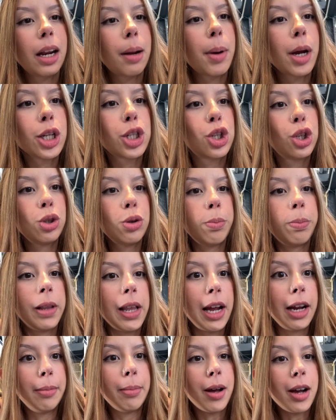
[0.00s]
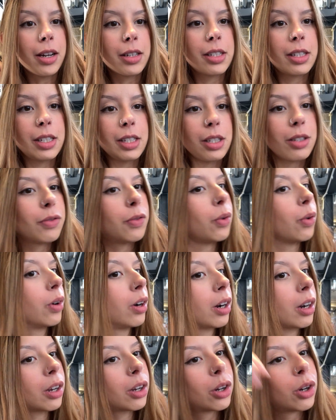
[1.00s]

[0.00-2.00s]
I bought 2 blind boxes for